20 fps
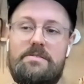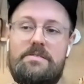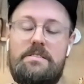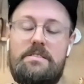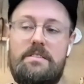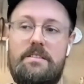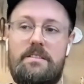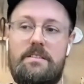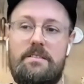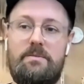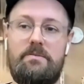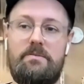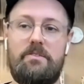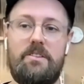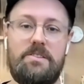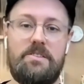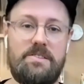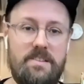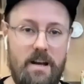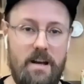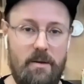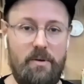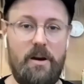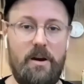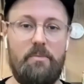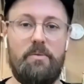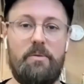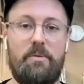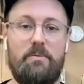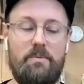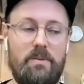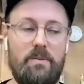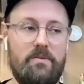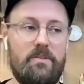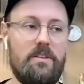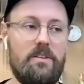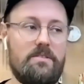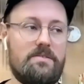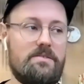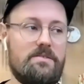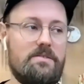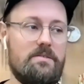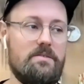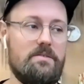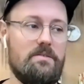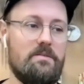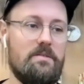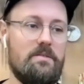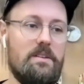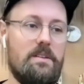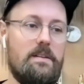to step up, and we've got to